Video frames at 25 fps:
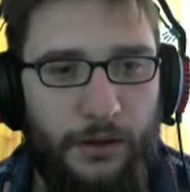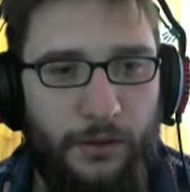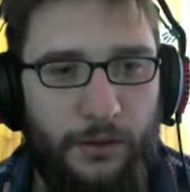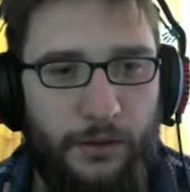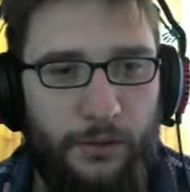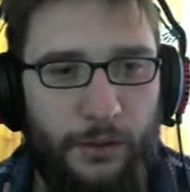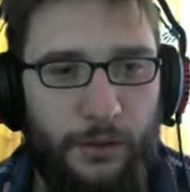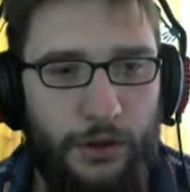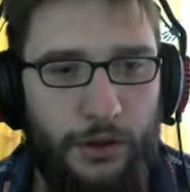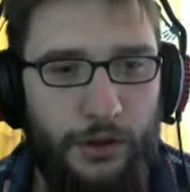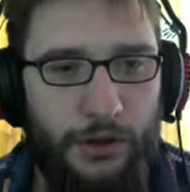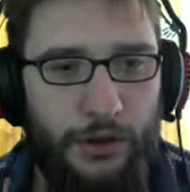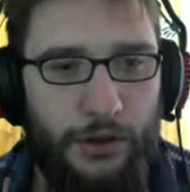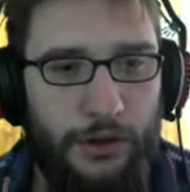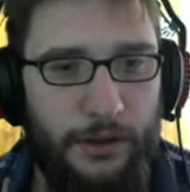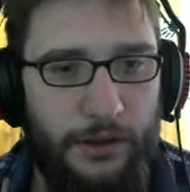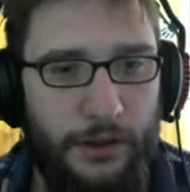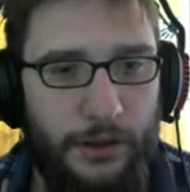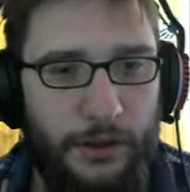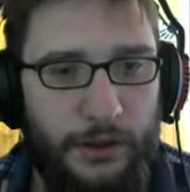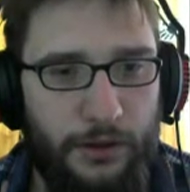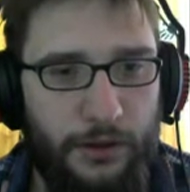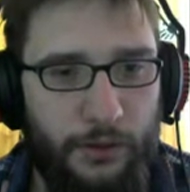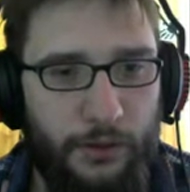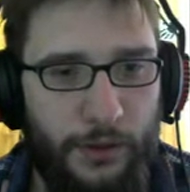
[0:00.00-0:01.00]
What
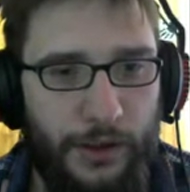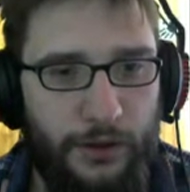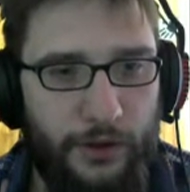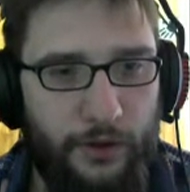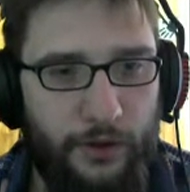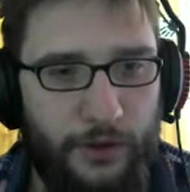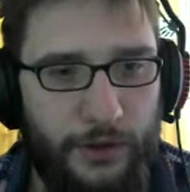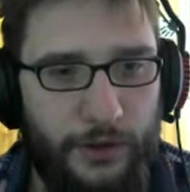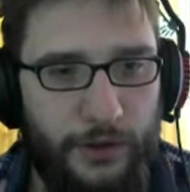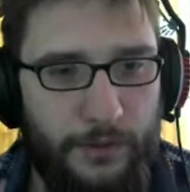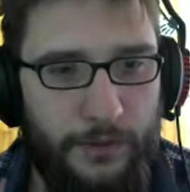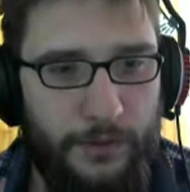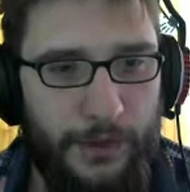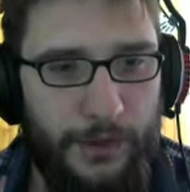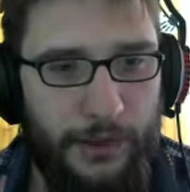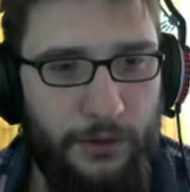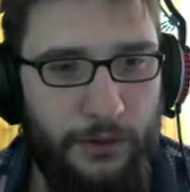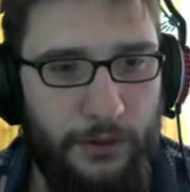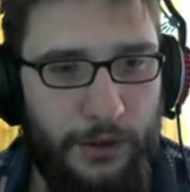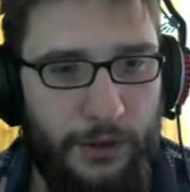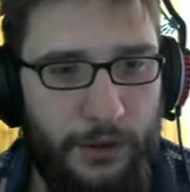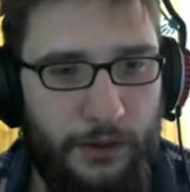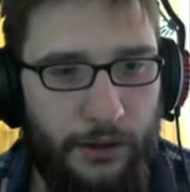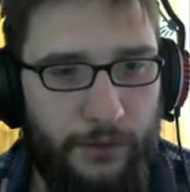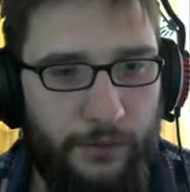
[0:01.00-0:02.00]
alteration spell do I
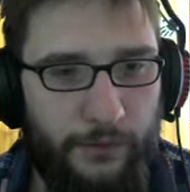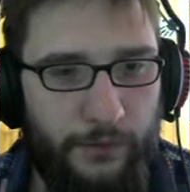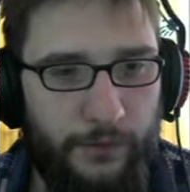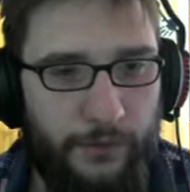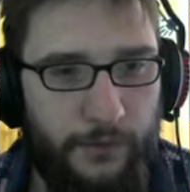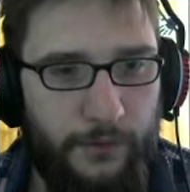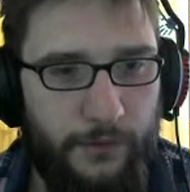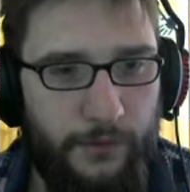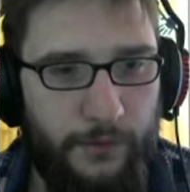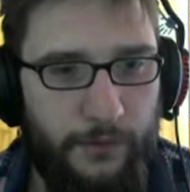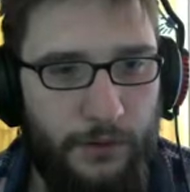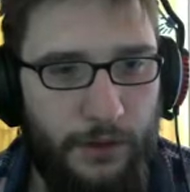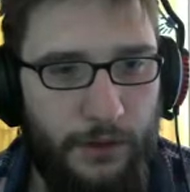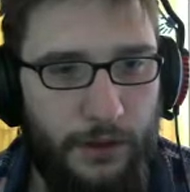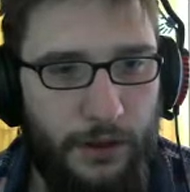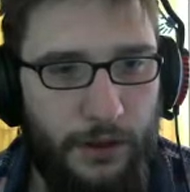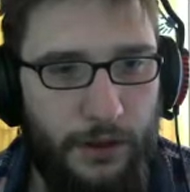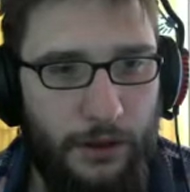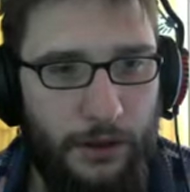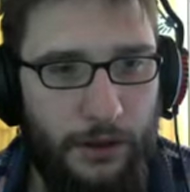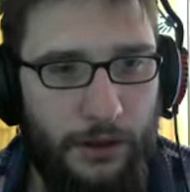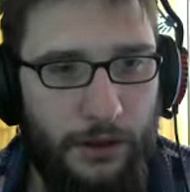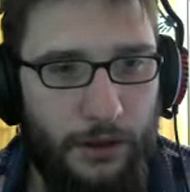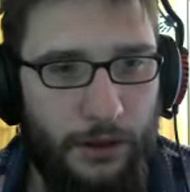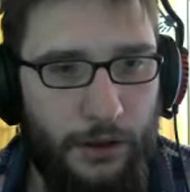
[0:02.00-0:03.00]
have?
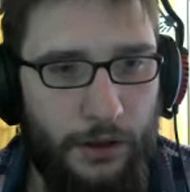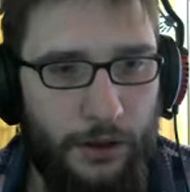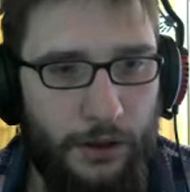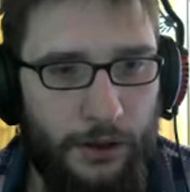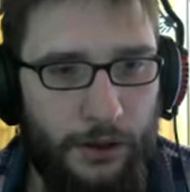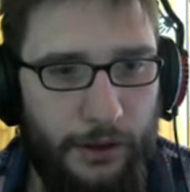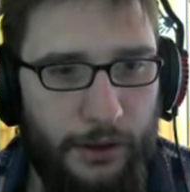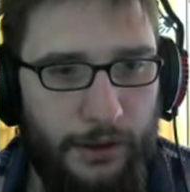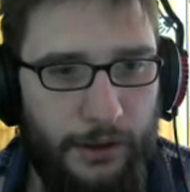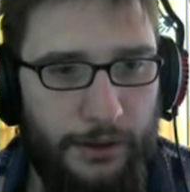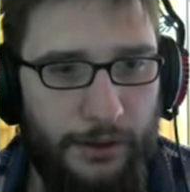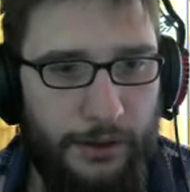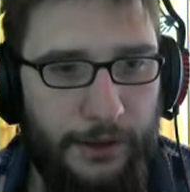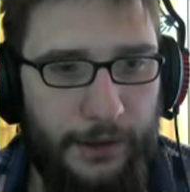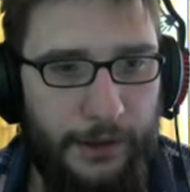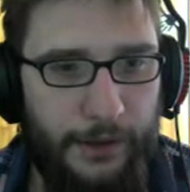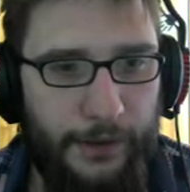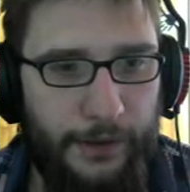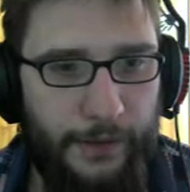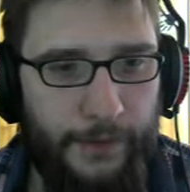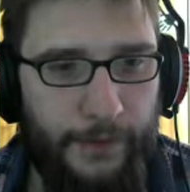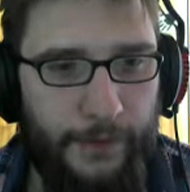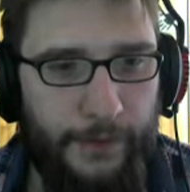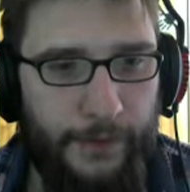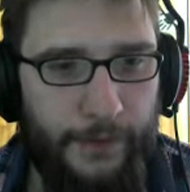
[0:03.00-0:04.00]
Not a
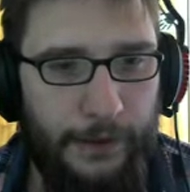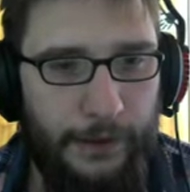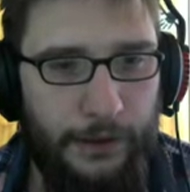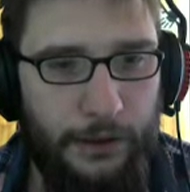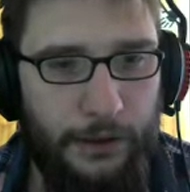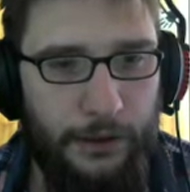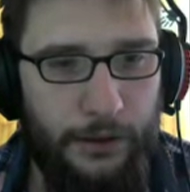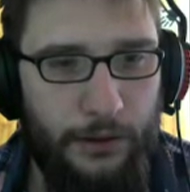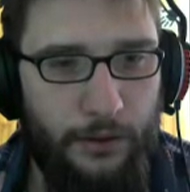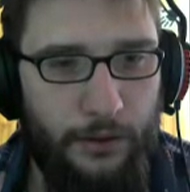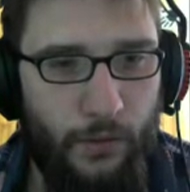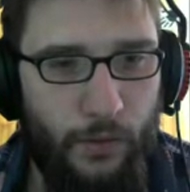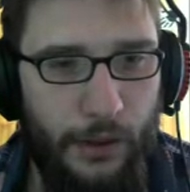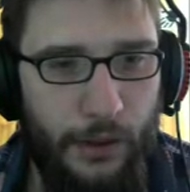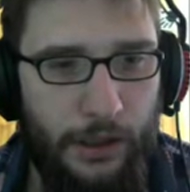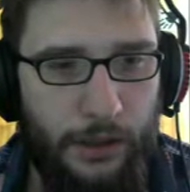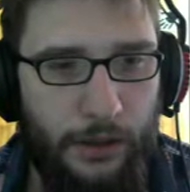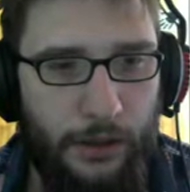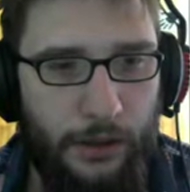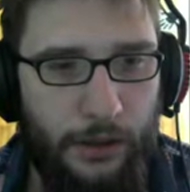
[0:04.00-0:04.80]
single one.